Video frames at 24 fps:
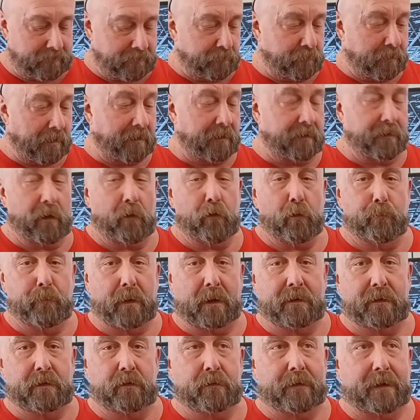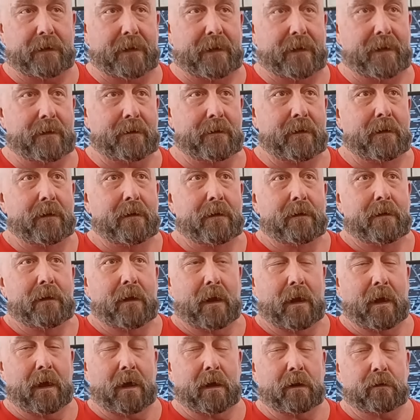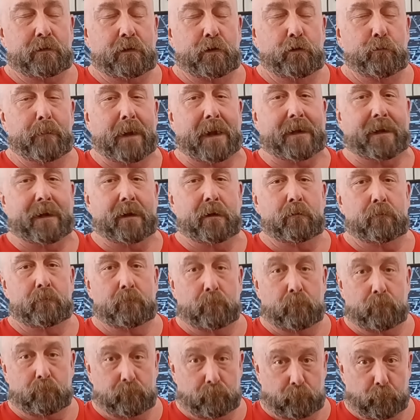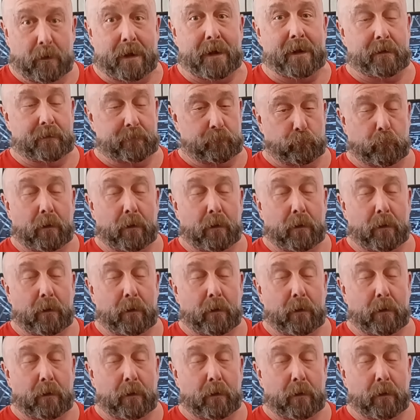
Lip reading: You got another button you can hit to make it ring,